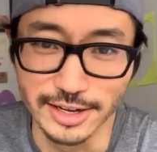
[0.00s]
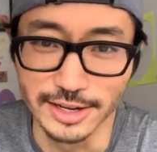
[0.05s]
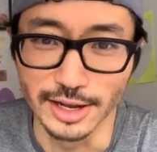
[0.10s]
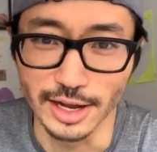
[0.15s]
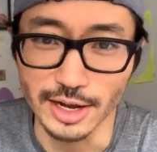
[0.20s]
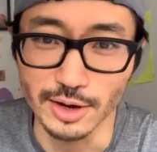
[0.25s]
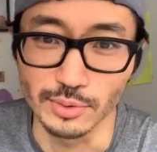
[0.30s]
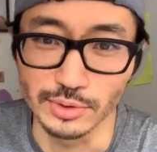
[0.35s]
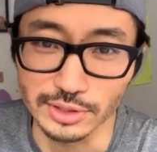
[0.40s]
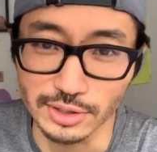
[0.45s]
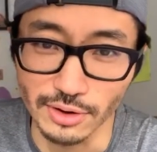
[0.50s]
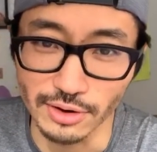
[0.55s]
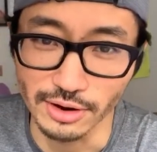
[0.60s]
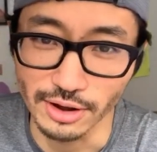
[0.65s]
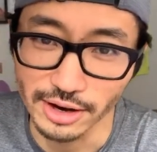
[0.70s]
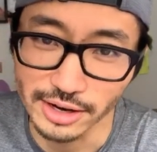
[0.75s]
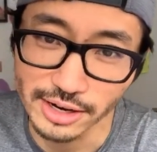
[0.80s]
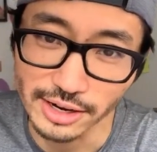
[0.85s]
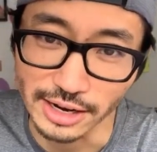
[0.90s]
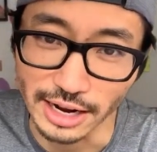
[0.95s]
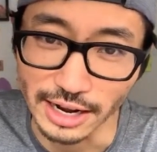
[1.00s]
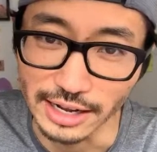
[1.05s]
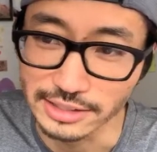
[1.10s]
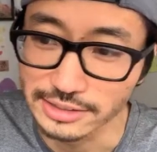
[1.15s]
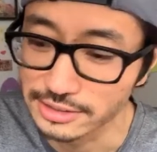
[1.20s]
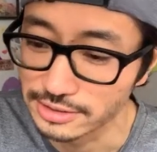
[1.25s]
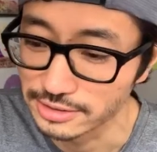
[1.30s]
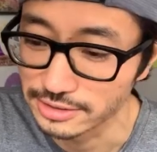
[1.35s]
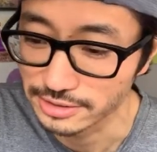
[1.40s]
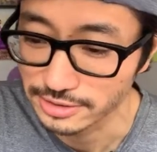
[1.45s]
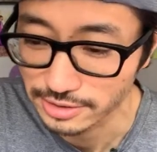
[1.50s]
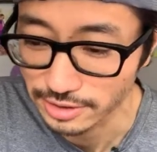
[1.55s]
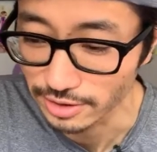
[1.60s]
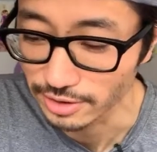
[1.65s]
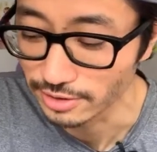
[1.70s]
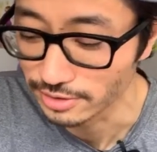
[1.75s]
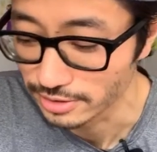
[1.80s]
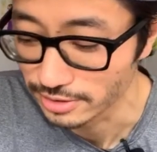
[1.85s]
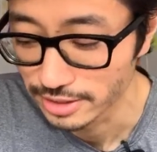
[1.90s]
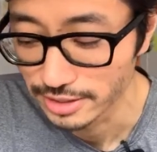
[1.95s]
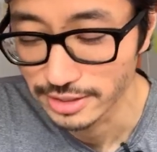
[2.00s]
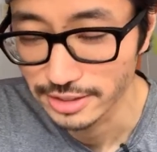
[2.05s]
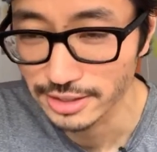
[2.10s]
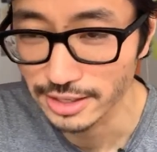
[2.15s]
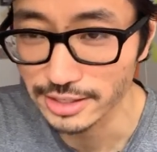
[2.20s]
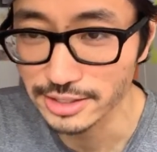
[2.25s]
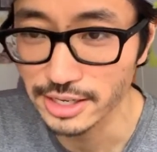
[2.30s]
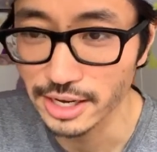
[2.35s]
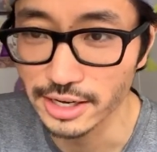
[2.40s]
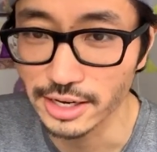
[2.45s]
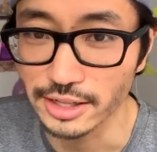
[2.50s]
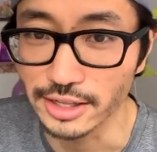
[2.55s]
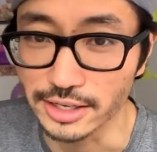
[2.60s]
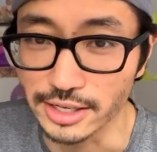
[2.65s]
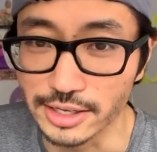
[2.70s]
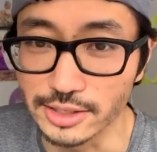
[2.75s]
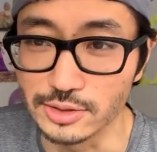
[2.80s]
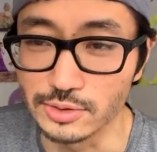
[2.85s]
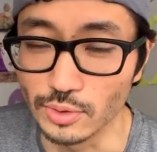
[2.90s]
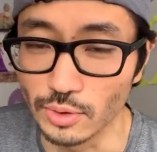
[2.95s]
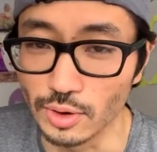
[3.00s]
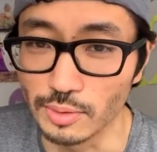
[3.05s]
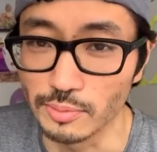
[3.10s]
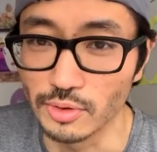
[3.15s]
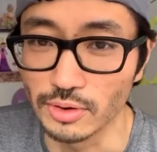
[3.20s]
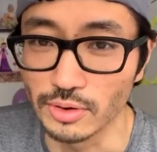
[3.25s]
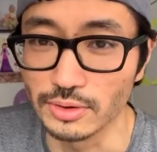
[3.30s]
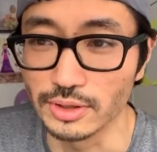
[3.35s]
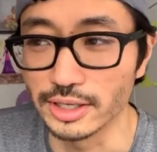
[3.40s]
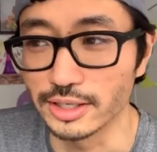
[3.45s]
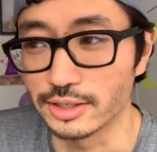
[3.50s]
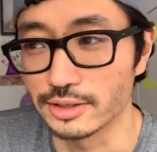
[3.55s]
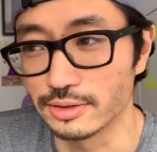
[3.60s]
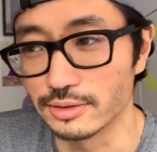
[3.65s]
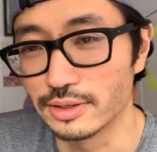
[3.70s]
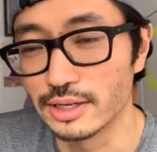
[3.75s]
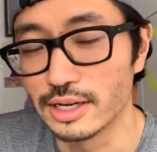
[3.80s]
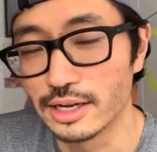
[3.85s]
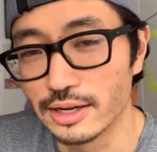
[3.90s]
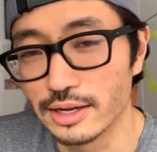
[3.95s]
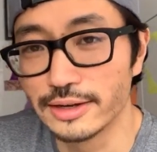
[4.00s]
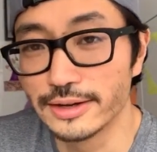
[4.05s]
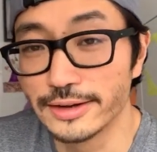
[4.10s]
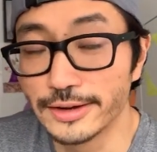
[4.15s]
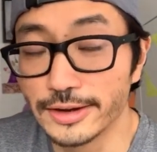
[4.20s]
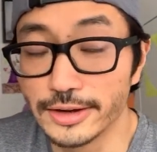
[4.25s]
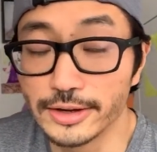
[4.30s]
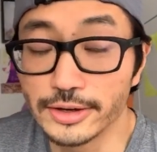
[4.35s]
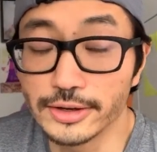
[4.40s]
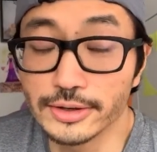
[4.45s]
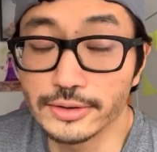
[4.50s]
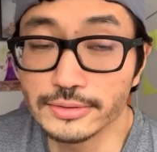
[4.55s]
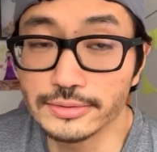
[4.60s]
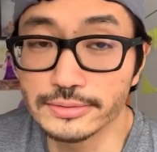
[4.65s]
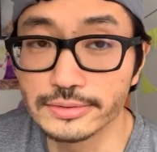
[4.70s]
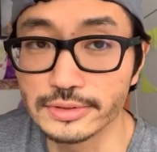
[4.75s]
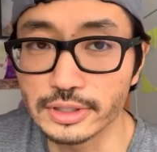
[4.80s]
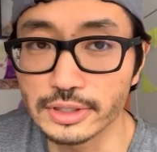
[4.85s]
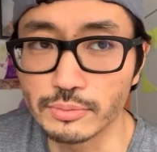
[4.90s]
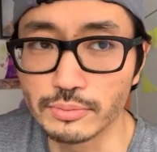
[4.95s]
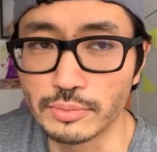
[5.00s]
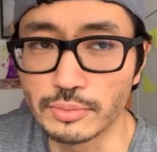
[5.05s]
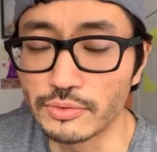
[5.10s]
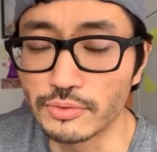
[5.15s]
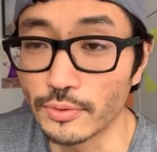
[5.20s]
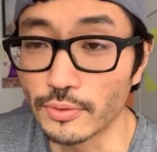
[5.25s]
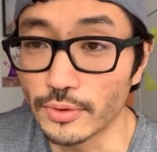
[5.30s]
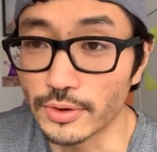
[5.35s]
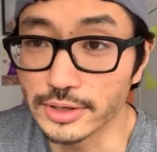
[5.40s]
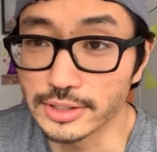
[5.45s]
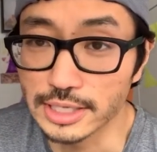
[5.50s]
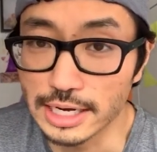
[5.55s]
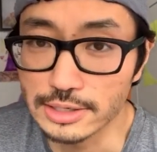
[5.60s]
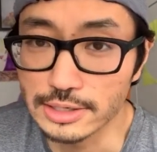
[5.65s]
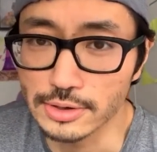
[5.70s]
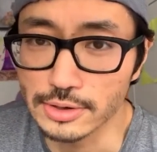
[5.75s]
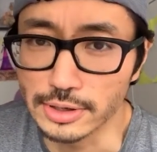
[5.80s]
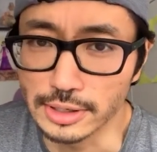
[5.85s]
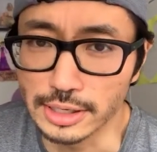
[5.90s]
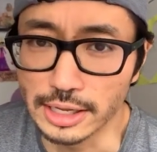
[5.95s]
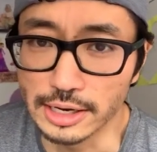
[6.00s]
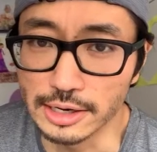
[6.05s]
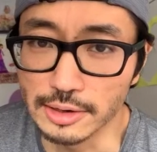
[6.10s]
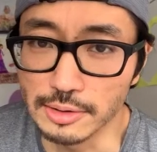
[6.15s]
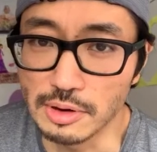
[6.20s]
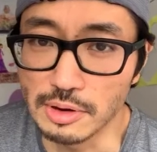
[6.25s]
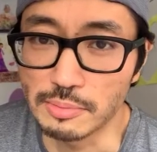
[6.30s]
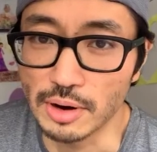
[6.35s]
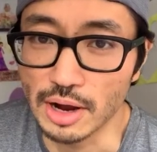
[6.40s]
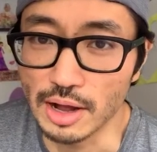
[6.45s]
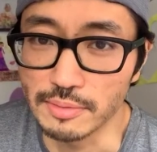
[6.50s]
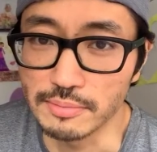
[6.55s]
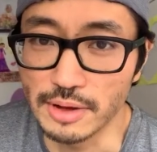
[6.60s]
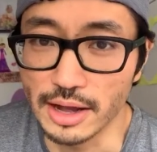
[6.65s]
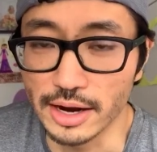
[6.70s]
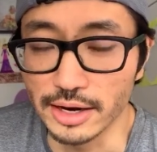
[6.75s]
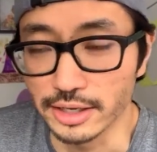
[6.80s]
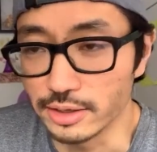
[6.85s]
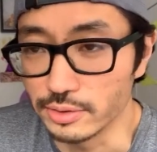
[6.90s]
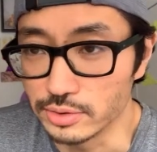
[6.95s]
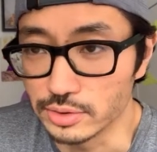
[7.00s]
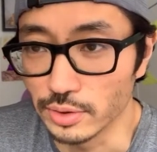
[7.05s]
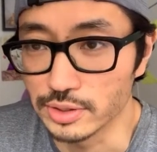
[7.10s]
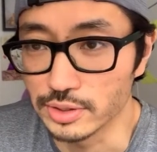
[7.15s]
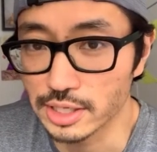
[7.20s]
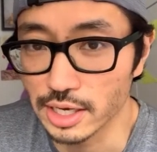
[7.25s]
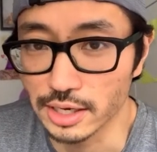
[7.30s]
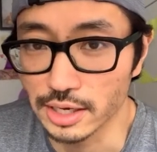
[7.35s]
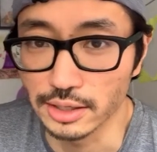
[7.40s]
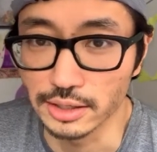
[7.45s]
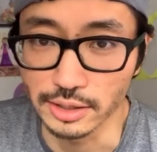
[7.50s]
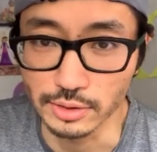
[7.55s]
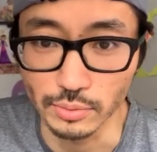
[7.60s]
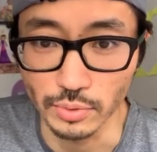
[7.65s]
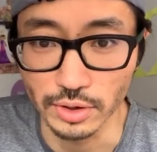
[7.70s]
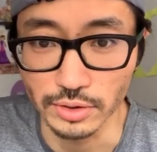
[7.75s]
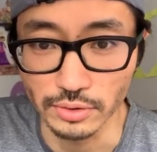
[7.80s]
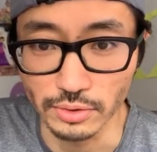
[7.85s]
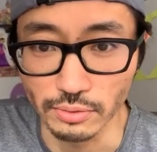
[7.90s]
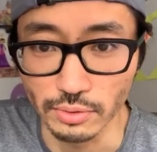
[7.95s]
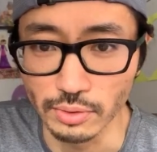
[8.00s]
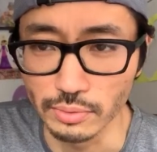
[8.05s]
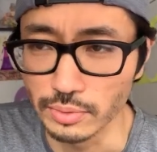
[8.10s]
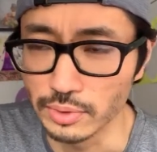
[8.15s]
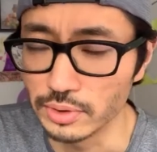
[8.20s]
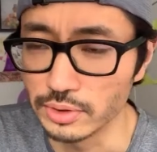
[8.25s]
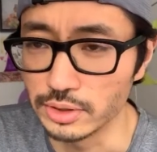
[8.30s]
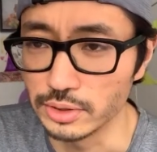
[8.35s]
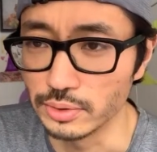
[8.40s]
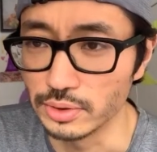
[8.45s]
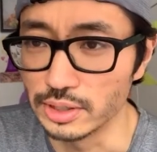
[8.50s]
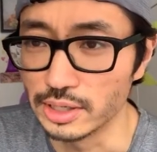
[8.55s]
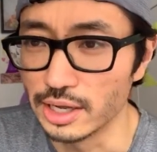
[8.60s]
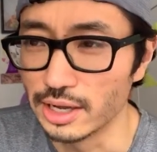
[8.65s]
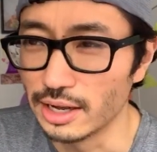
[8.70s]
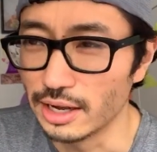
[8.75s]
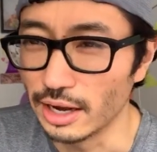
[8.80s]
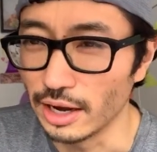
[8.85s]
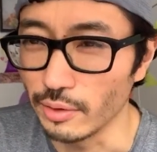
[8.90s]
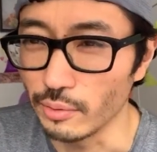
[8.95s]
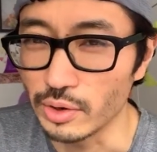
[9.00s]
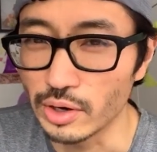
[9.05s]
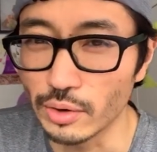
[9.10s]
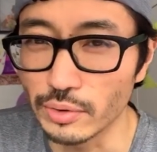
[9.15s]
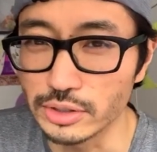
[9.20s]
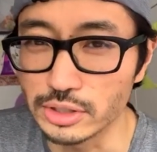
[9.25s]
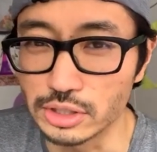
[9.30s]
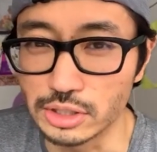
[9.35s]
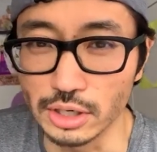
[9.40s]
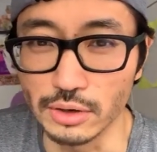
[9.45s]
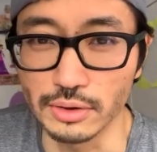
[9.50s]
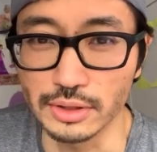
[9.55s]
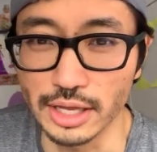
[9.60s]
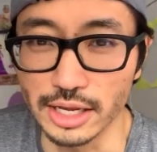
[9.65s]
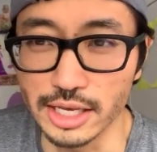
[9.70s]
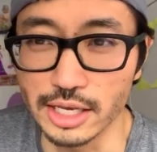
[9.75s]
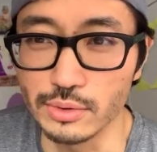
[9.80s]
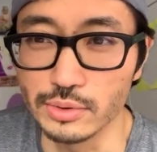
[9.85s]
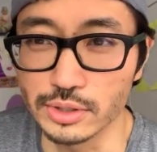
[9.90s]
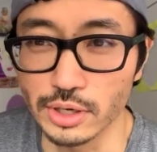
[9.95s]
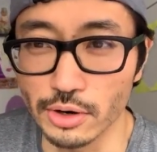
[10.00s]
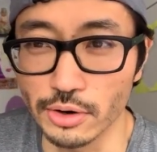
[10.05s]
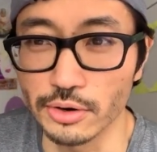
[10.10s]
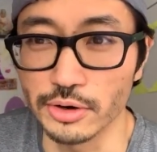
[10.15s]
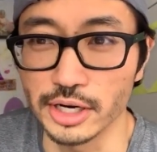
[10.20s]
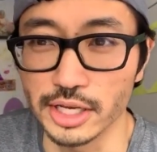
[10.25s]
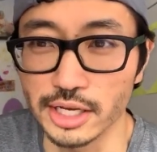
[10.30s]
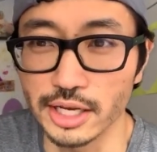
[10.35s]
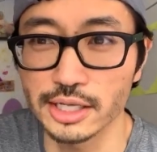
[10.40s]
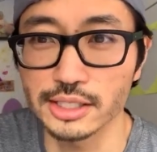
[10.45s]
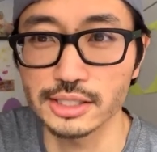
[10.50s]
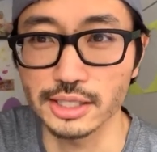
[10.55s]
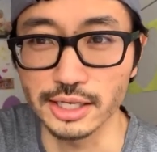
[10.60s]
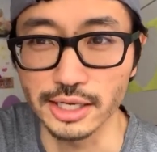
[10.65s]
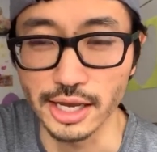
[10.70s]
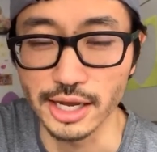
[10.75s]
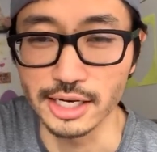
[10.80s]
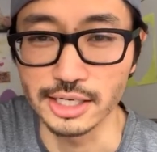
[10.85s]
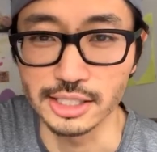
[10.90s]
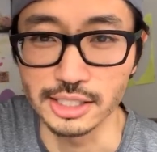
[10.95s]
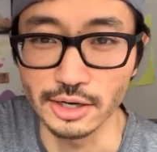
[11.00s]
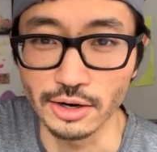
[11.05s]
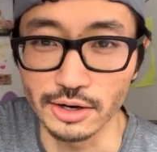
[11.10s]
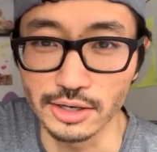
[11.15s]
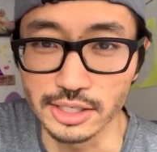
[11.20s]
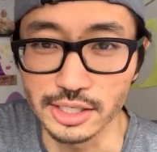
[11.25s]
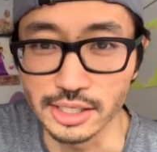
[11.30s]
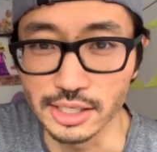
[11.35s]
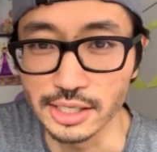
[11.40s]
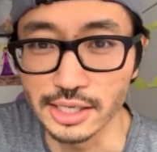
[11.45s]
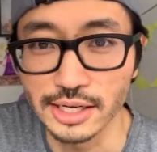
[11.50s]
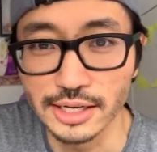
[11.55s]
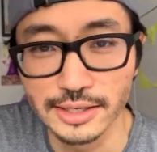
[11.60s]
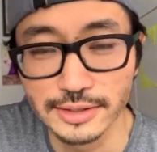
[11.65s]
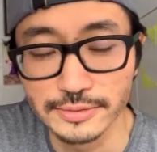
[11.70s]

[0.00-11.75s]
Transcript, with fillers: hey, what's going on here, guys? So that's kind of like his normal, like, you know, before his eye started getting to be problematic, he was always kind of like wondering what we were doing. We always joked that he was herding us, like H-E-R-D,